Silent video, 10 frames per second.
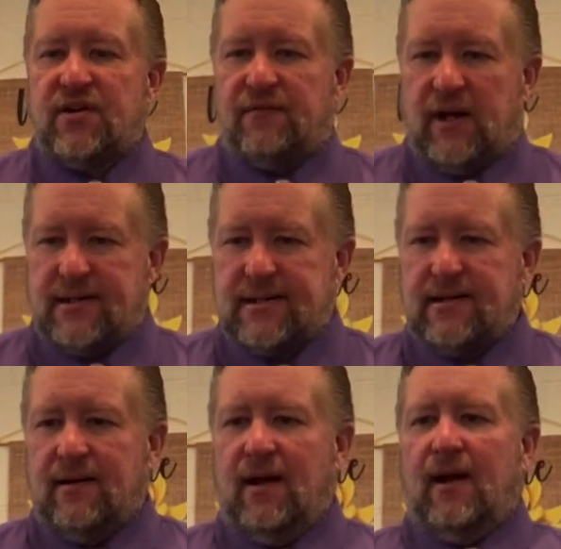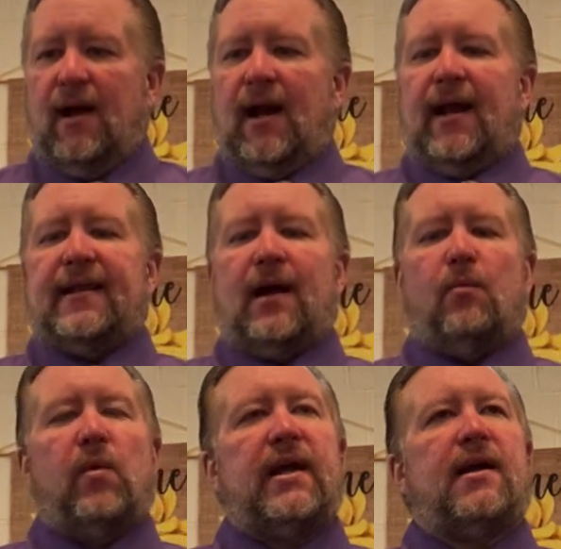of us, and
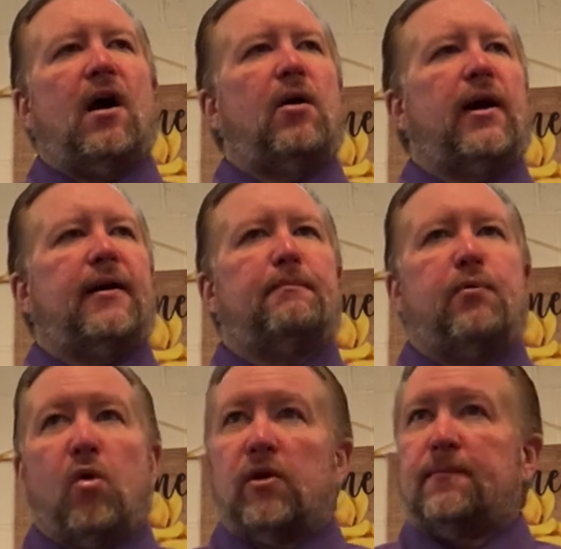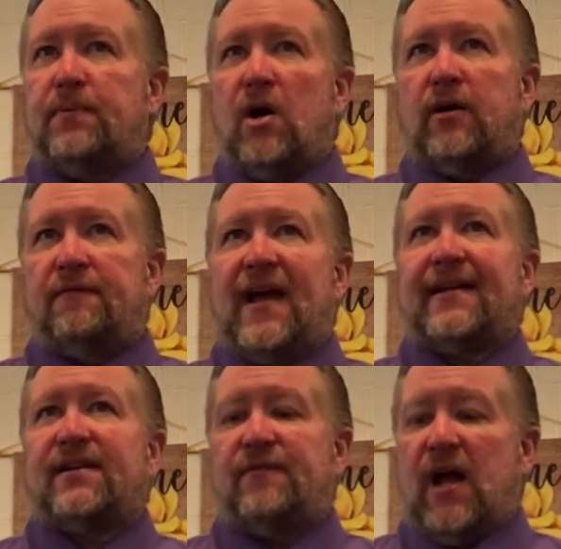that we are an important part of
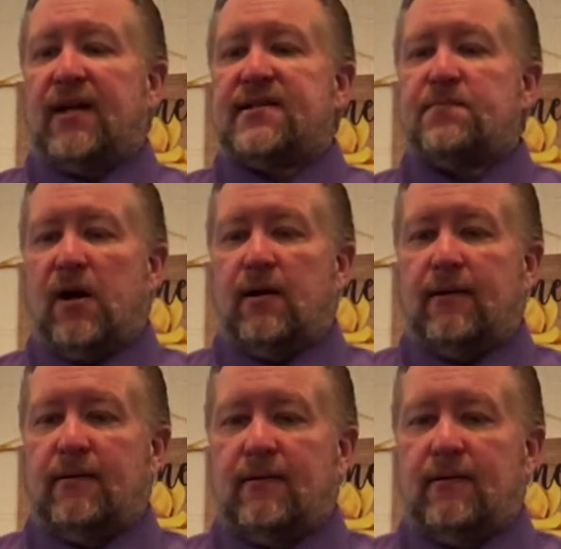that divine spark.